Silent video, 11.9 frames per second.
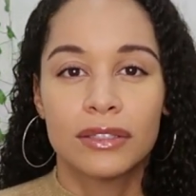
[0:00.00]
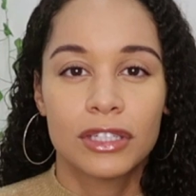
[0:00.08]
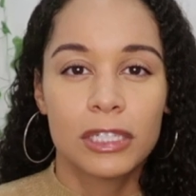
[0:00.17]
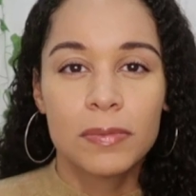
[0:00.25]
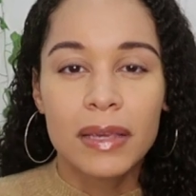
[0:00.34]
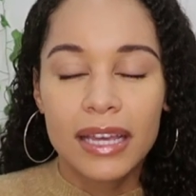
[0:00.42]

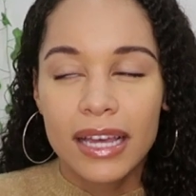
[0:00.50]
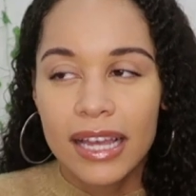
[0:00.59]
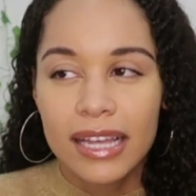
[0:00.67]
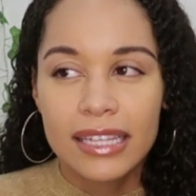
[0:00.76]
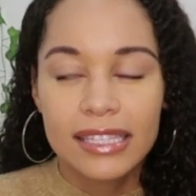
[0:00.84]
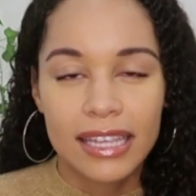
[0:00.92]
Just
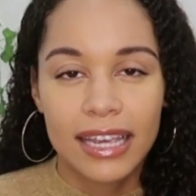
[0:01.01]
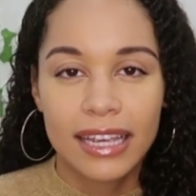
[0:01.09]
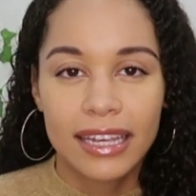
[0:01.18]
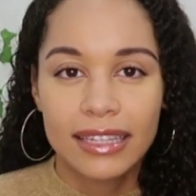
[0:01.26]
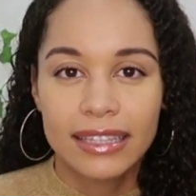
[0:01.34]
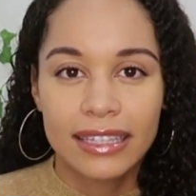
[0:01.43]
because
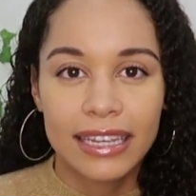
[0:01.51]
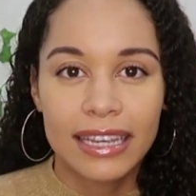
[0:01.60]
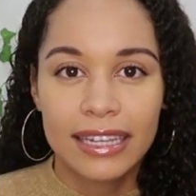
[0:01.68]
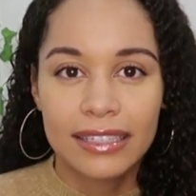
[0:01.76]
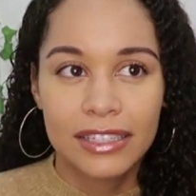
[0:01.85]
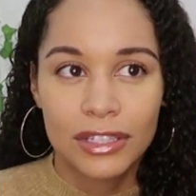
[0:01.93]
it could
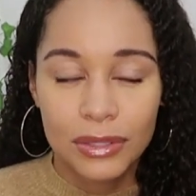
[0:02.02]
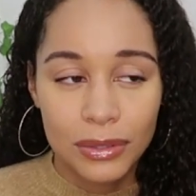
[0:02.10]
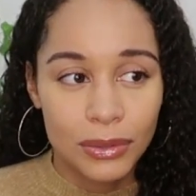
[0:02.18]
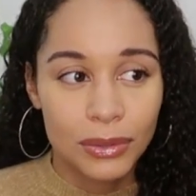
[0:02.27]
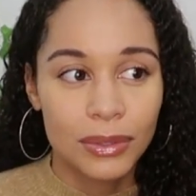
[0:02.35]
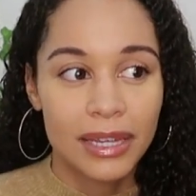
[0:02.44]
lead
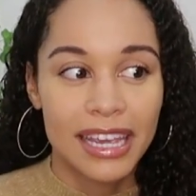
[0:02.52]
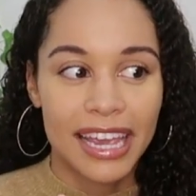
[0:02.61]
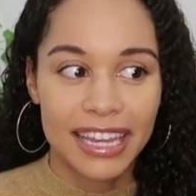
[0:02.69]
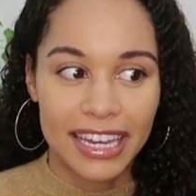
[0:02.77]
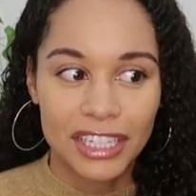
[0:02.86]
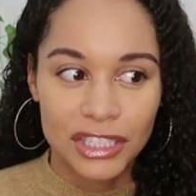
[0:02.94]
to
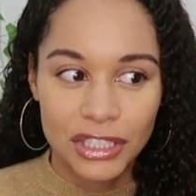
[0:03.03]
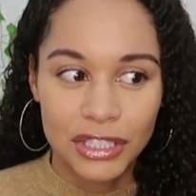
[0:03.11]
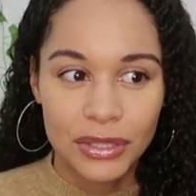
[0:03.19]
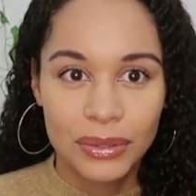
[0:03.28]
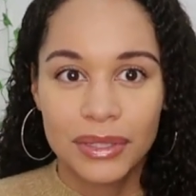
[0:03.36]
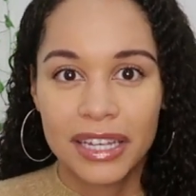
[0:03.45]
an
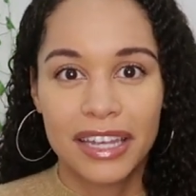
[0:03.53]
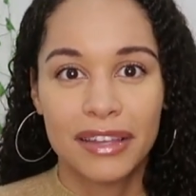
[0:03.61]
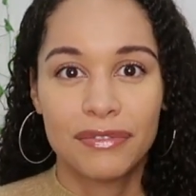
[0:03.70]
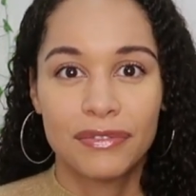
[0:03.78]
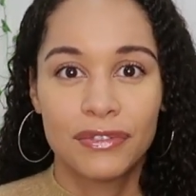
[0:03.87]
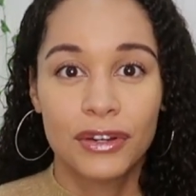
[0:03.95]
issue
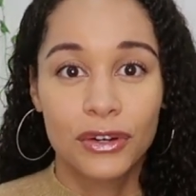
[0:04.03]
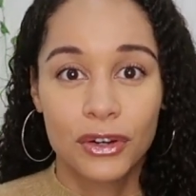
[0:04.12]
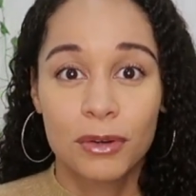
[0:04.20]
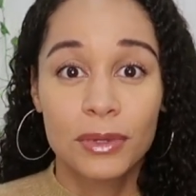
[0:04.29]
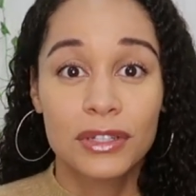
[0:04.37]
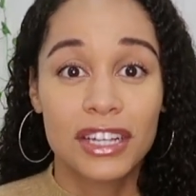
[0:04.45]
if your
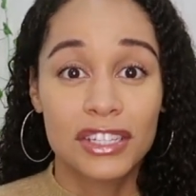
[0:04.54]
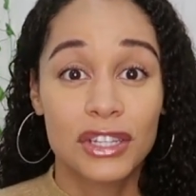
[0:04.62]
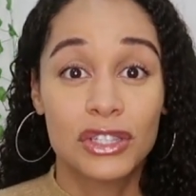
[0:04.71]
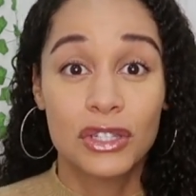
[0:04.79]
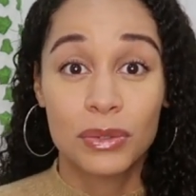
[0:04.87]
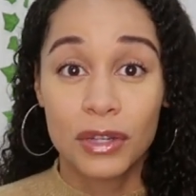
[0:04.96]
groomer
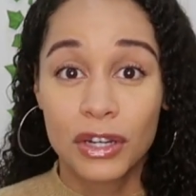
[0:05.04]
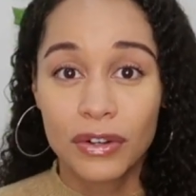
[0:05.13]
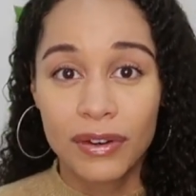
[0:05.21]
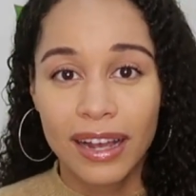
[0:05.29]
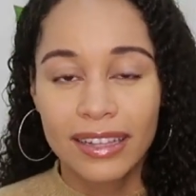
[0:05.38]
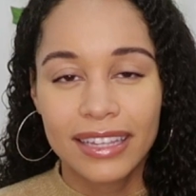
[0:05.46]
doesn't do it
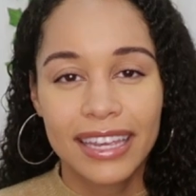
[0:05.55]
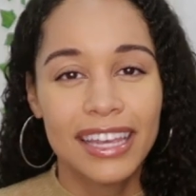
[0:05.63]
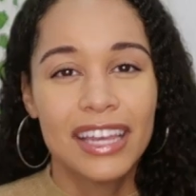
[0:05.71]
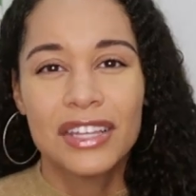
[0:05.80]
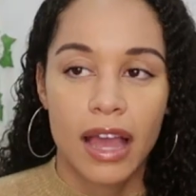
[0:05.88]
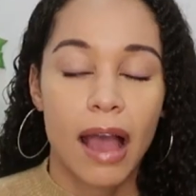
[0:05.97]

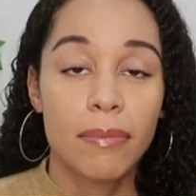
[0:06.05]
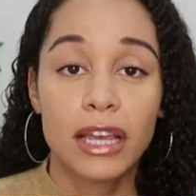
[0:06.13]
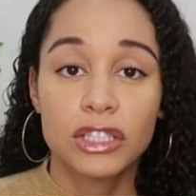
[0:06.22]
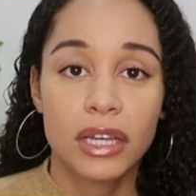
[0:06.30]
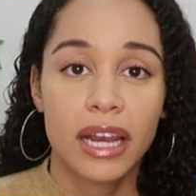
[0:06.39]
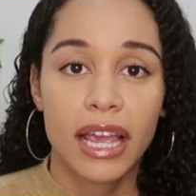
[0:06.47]
correctly. I'm
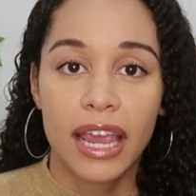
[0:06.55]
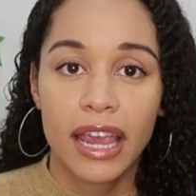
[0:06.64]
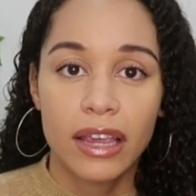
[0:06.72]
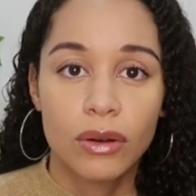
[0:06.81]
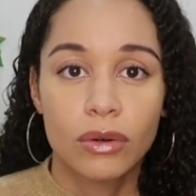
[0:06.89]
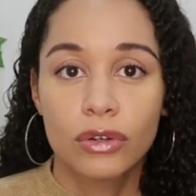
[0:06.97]
not trying to
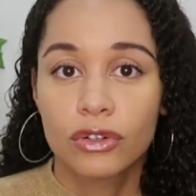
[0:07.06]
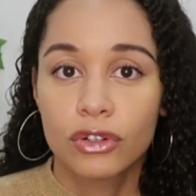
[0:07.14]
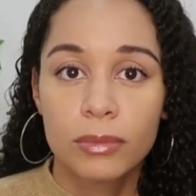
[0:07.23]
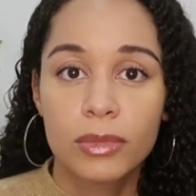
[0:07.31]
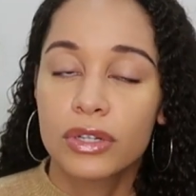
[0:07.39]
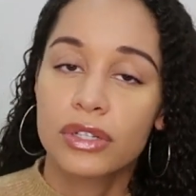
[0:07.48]
hate on
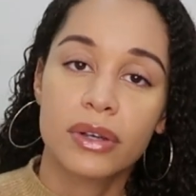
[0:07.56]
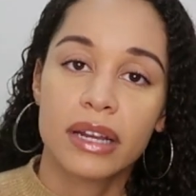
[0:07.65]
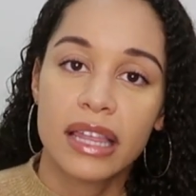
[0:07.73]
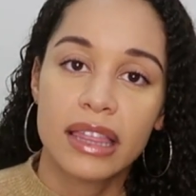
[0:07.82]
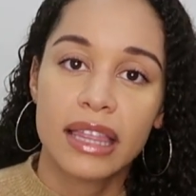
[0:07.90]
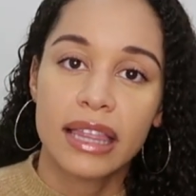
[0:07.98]
groomers or
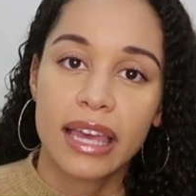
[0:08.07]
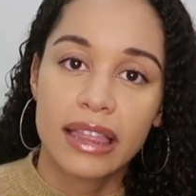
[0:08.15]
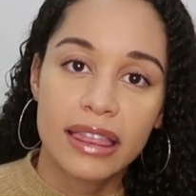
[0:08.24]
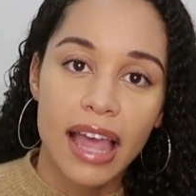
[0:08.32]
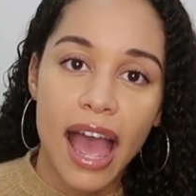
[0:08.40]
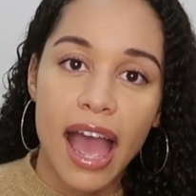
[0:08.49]
anything
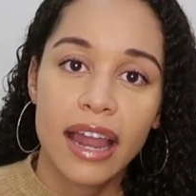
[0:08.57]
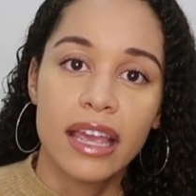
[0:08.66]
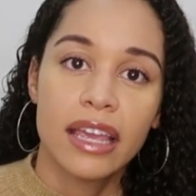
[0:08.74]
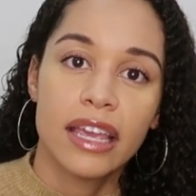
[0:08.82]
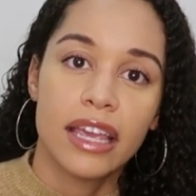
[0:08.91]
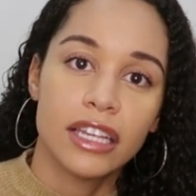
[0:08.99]
like that.
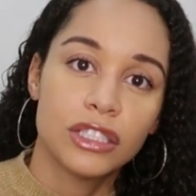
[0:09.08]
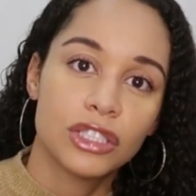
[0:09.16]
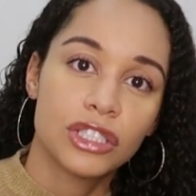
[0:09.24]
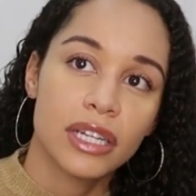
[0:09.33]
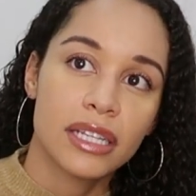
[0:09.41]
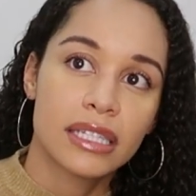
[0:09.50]

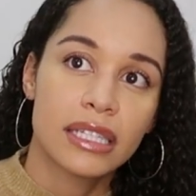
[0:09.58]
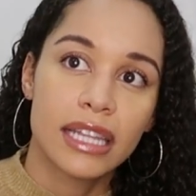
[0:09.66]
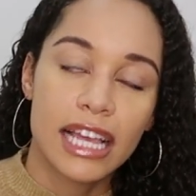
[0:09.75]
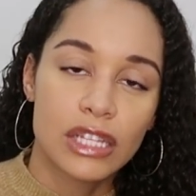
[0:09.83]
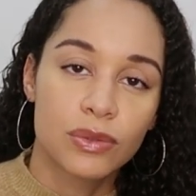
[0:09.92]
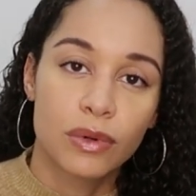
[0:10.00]
It's just
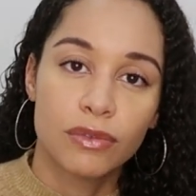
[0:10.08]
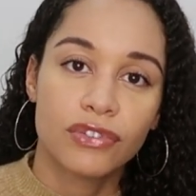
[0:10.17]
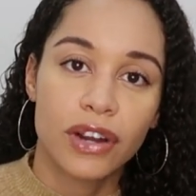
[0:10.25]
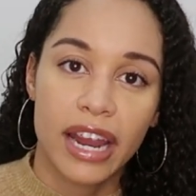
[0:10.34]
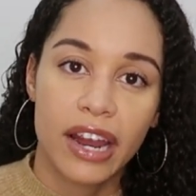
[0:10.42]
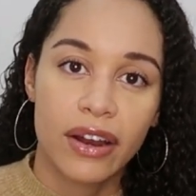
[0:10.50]
less room
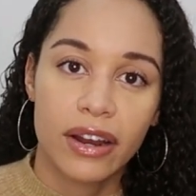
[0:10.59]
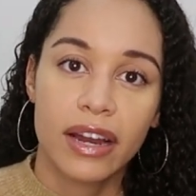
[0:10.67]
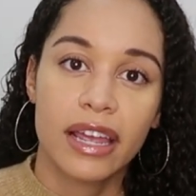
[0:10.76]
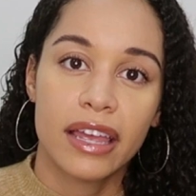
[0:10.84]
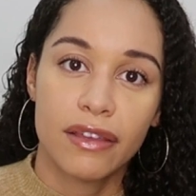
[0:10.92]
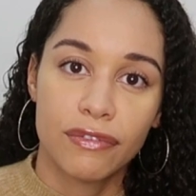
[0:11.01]
for
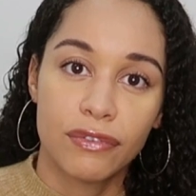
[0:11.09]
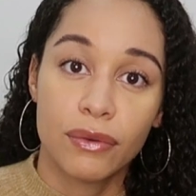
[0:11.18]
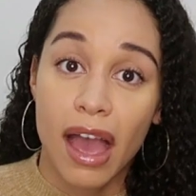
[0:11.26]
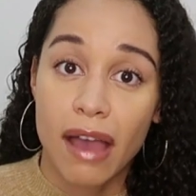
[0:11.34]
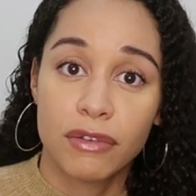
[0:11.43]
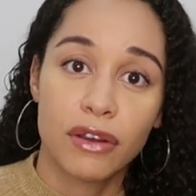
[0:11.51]
error if you
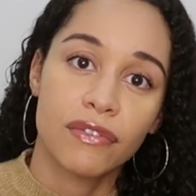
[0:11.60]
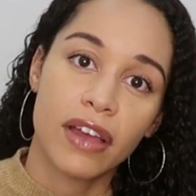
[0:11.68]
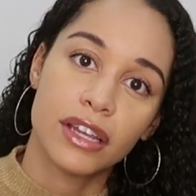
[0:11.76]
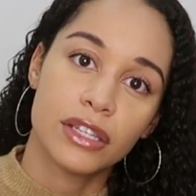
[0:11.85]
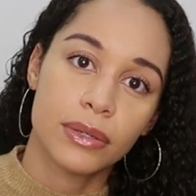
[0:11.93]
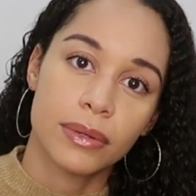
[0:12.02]
have your
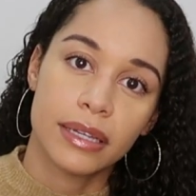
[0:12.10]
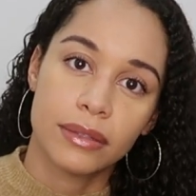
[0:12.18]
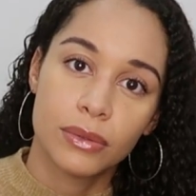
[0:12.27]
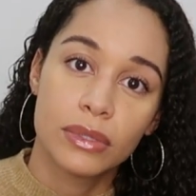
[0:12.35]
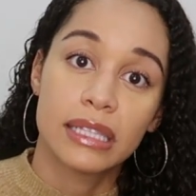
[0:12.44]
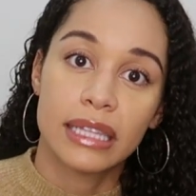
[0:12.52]
vet do it,
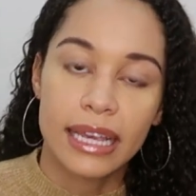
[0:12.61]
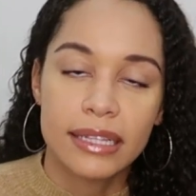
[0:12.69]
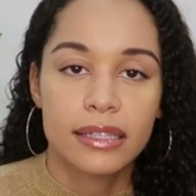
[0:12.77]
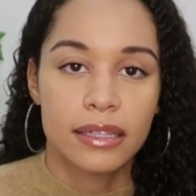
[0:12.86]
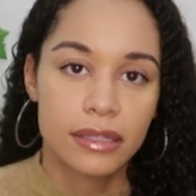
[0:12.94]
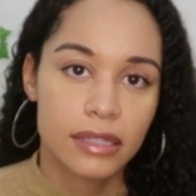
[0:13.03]
who's
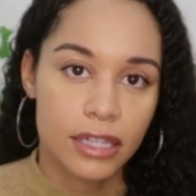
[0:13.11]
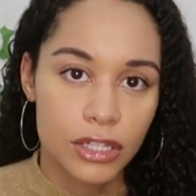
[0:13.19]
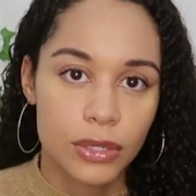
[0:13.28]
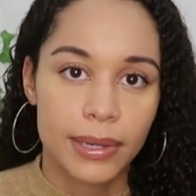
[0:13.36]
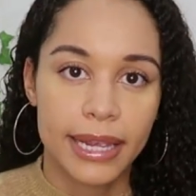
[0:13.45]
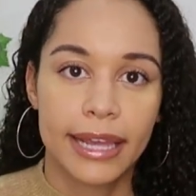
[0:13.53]
licensed in
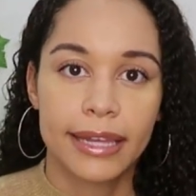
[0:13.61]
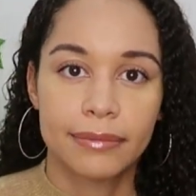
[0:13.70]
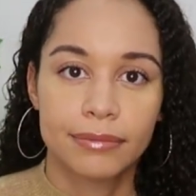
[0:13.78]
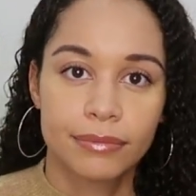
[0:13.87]
doing it.